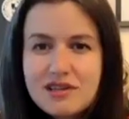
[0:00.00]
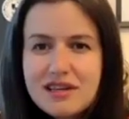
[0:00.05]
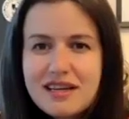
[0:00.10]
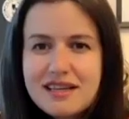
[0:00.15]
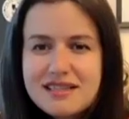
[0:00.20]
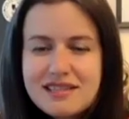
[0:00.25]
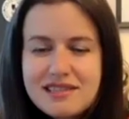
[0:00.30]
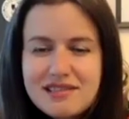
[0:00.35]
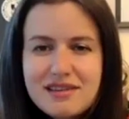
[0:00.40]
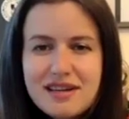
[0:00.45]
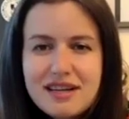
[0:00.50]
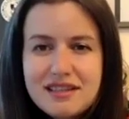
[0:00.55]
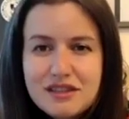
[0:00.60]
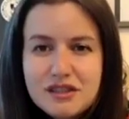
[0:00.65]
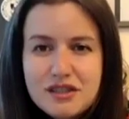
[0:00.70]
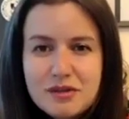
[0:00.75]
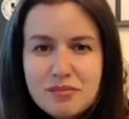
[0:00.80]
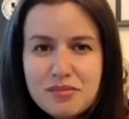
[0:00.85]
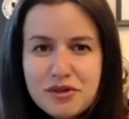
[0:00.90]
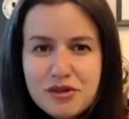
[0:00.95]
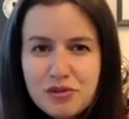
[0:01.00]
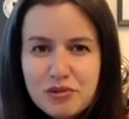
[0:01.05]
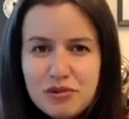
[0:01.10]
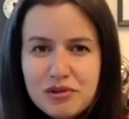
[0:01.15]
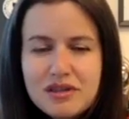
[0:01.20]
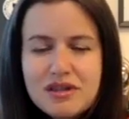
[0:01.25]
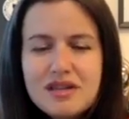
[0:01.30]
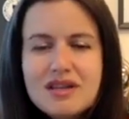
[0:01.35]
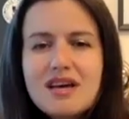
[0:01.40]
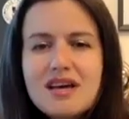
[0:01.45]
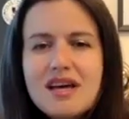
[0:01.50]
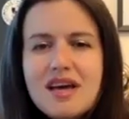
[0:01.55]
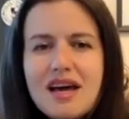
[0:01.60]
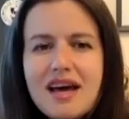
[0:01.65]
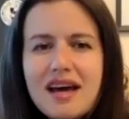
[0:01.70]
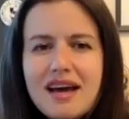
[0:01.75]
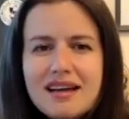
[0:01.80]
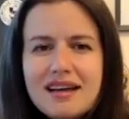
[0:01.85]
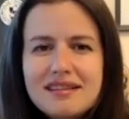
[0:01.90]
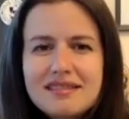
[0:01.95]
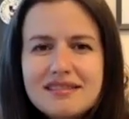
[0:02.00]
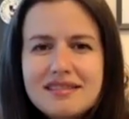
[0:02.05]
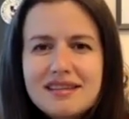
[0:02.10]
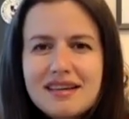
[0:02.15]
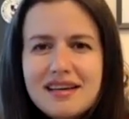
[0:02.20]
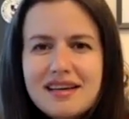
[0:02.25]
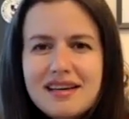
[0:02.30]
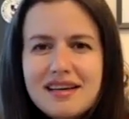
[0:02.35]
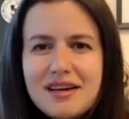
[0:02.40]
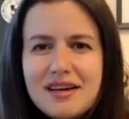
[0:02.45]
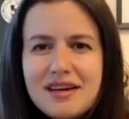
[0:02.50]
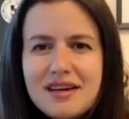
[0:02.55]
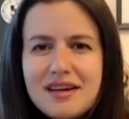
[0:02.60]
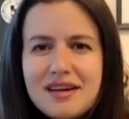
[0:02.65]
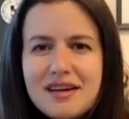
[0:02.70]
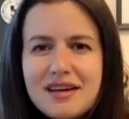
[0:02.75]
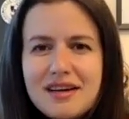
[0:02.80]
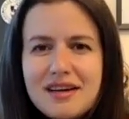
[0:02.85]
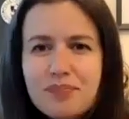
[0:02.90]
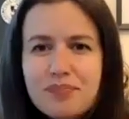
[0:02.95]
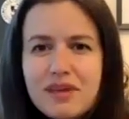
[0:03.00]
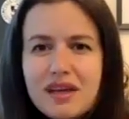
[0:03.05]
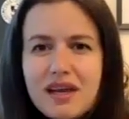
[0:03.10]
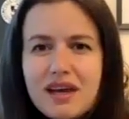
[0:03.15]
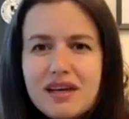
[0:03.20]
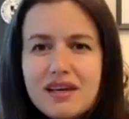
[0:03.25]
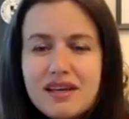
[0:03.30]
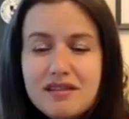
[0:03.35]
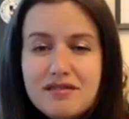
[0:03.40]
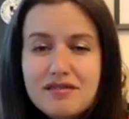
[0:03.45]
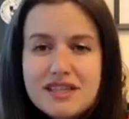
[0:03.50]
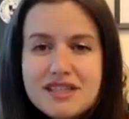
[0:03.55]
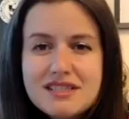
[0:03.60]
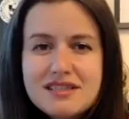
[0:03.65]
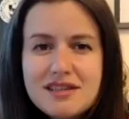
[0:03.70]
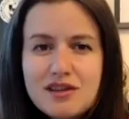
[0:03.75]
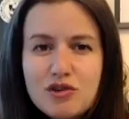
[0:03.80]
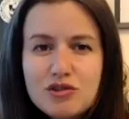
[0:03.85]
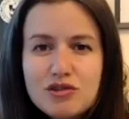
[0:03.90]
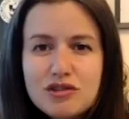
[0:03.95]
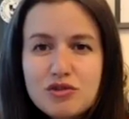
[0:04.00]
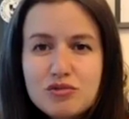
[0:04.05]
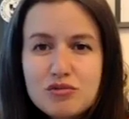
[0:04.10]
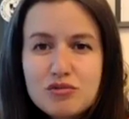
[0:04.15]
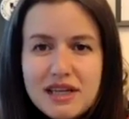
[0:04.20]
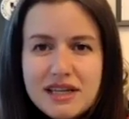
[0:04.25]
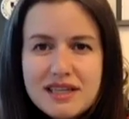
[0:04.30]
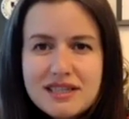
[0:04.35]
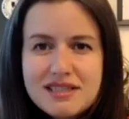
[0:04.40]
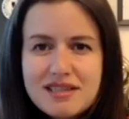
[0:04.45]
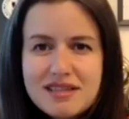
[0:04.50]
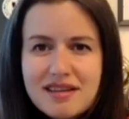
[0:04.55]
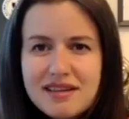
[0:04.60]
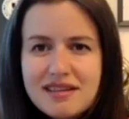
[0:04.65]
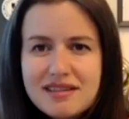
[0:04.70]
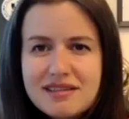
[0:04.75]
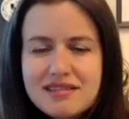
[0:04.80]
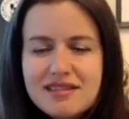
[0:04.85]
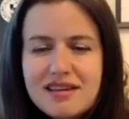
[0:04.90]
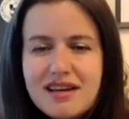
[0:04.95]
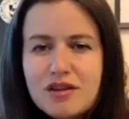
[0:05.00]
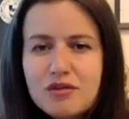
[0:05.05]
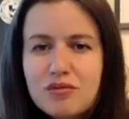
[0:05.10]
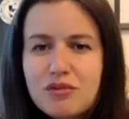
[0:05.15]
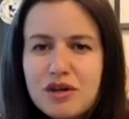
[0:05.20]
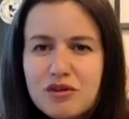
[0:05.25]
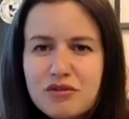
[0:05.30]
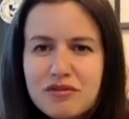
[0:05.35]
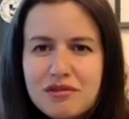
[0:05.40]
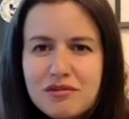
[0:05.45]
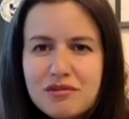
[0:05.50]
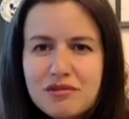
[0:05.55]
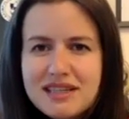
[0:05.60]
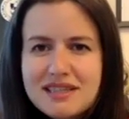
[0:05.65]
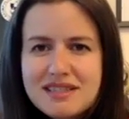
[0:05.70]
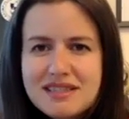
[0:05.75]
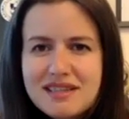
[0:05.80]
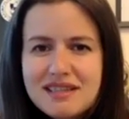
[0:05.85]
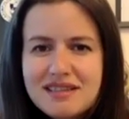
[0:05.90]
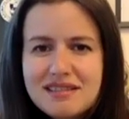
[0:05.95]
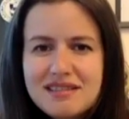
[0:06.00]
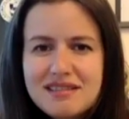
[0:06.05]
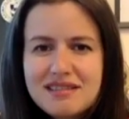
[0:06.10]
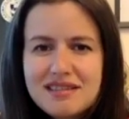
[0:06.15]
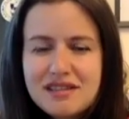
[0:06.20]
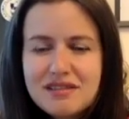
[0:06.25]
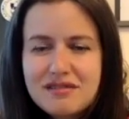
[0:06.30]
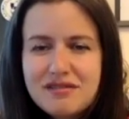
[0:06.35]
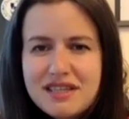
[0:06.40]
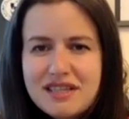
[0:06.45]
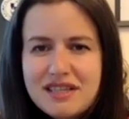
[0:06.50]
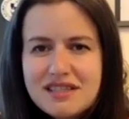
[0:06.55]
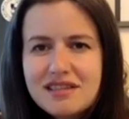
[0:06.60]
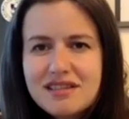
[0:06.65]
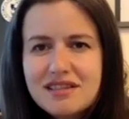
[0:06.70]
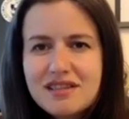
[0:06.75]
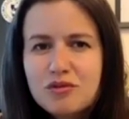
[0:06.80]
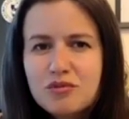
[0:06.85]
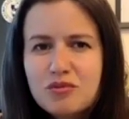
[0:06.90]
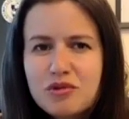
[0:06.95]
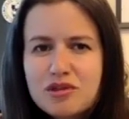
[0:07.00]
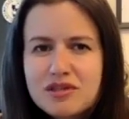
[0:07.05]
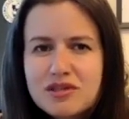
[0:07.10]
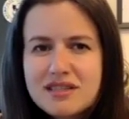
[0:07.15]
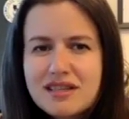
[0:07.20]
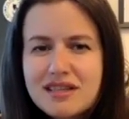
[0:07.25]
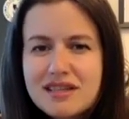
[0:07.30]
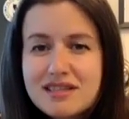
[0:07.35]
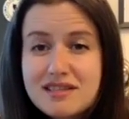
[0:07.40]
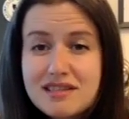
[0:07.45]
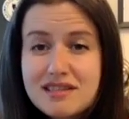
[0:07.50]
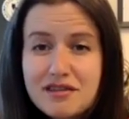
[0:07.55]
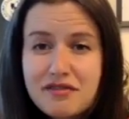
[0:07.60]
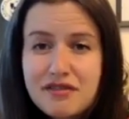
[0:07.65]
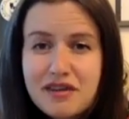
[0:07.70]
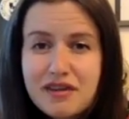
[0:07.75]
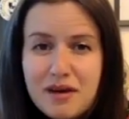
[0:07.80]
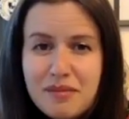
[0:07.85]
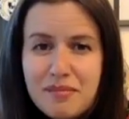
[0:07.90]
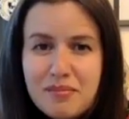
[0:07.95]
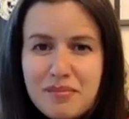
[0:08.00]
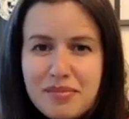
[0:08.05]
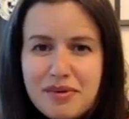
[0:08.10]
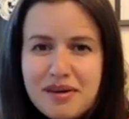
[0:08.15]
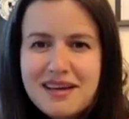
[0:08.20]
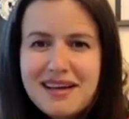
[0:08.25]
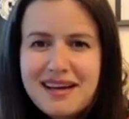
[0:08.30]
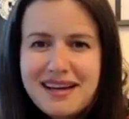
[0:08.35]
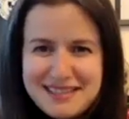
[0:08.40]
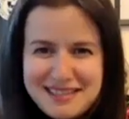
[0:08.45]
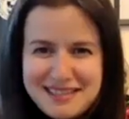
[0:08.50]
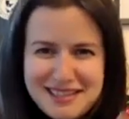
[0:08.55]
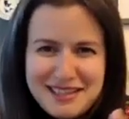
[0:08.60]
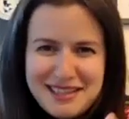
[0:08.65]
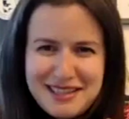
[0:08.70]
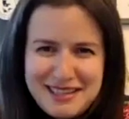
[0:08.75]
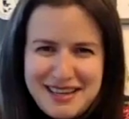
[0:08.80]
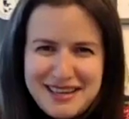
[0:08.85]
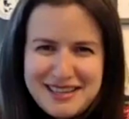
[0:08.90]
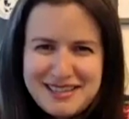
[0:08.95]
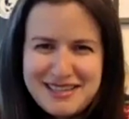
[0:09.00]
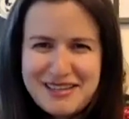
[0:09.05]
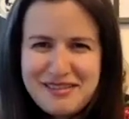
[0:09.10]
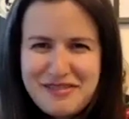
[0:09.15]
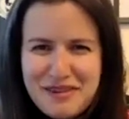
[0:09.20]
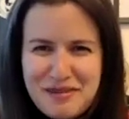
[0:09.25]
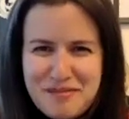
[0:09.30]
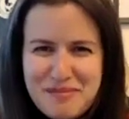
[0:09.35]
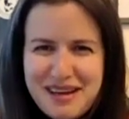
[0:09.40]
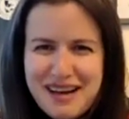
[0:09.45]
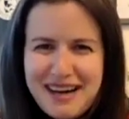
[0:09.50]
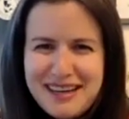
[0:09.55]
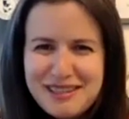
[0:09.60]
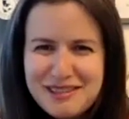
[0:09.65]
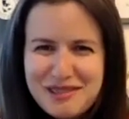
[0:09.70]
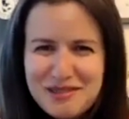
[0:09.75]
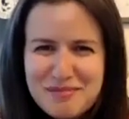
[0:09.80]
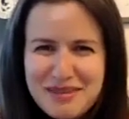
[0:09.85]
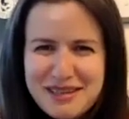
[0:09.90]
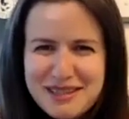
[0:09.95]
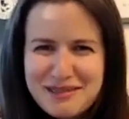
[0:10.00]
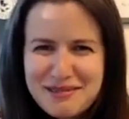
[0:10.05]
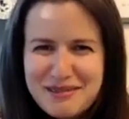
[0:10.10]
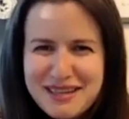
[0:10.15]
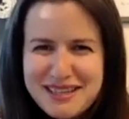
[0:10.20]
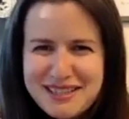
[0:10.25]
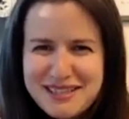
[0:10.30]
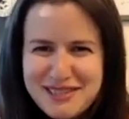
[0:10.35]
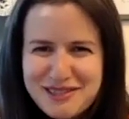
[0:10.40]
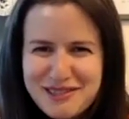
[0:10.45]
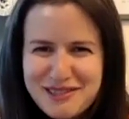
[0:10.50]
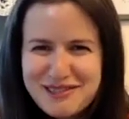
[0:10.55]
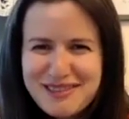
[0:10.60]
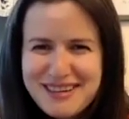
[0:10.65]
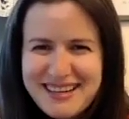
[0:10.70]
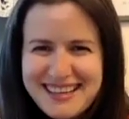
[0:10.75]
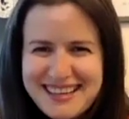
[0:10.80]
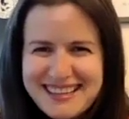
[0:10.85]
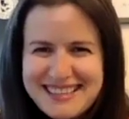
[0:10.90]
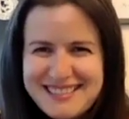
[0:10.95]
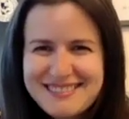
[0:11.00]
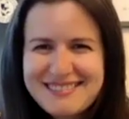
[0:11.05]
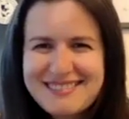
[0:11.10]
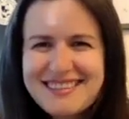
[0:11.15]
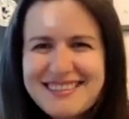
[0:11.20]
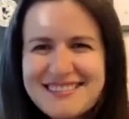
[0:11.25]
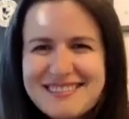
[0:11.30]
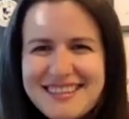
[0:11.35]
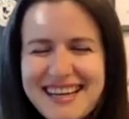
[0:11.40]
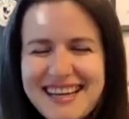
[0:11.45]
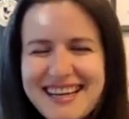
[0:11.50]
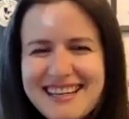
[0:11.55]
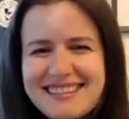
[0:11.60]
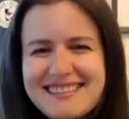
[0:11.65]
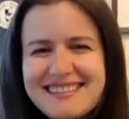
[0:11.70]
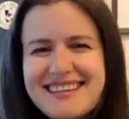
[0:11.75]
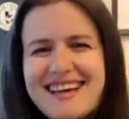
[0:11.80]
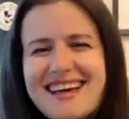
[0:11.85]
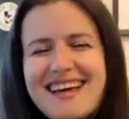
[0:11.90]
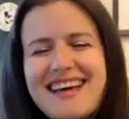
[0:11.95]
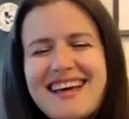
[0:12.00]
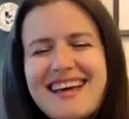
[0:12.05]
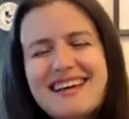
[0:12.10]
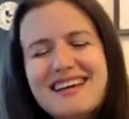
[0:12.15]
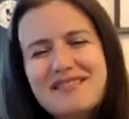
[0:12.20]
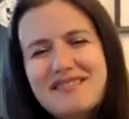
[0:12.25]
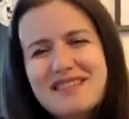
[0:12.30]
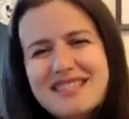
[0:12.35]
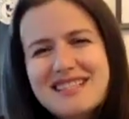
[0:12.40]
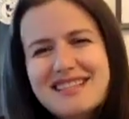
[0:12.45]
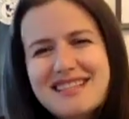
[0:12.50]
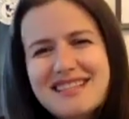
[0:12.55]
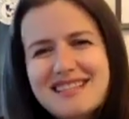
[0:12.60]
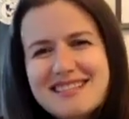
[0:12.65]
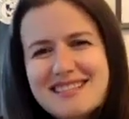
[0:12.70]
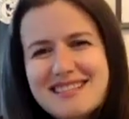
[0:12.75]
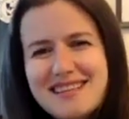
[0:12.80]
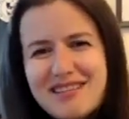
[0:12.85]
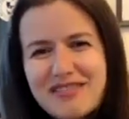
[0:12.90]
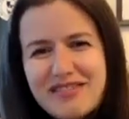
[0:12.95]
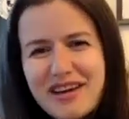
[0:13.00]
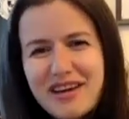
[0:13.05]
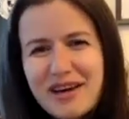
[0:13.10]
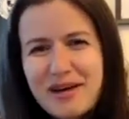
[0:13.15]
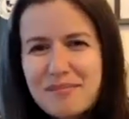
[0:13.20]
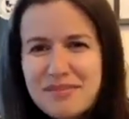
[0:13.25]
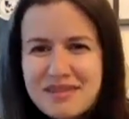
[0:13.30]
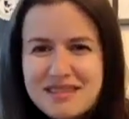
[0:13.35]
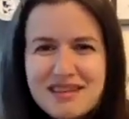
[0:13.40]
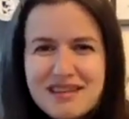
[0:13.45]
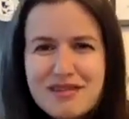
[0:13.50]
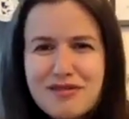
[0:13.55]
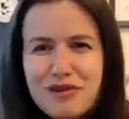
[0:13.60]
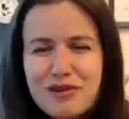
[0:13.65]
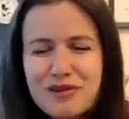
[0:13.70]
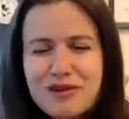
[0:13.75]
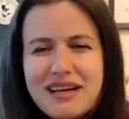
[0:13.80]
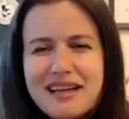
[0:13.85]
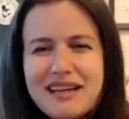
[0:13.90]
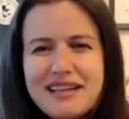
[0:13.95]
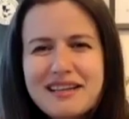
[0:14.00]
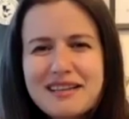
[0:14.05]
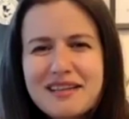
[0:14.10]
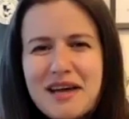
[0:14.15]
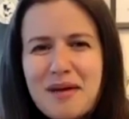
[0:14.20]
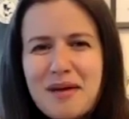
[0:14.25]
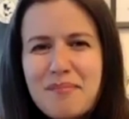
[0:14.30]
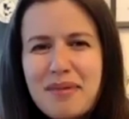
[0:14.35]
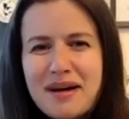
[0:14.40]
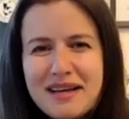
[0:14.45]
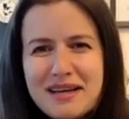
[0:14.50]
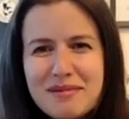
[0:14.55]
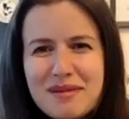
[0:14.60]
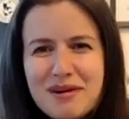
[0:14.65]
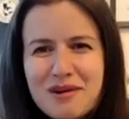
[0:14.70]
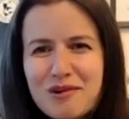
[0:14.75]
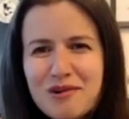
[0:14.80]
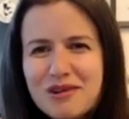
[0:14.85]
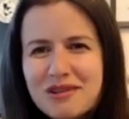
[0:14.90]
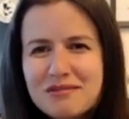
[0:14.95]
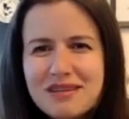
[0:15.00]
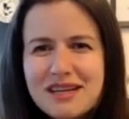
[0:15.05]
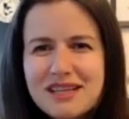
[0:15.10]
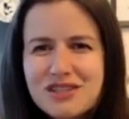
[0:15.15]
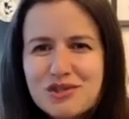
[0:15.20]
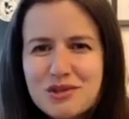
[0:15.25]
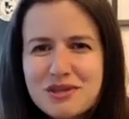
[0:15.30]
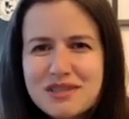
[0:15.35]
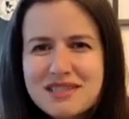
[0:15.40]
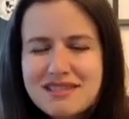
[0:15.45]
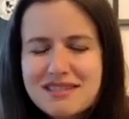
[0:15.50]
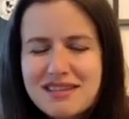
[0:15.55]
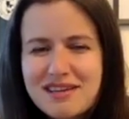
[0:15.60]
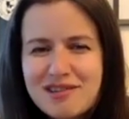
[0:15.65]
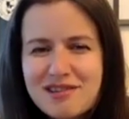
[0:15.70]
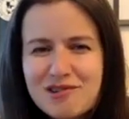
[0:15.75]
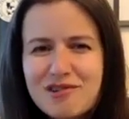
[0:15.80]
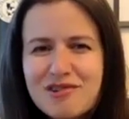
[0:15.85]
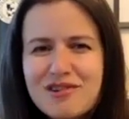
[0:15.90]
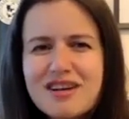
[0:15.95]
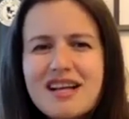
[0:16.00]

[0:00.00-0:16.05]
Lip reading: serial entrepreneur, and he invests a lot in real estate. And one of the real estate that he invested in was a surf camp. I see a surfer behind me, by the way, so I guess you can relate. He invested at a surf camp, a surf hotel in Panama called Rancho Estero.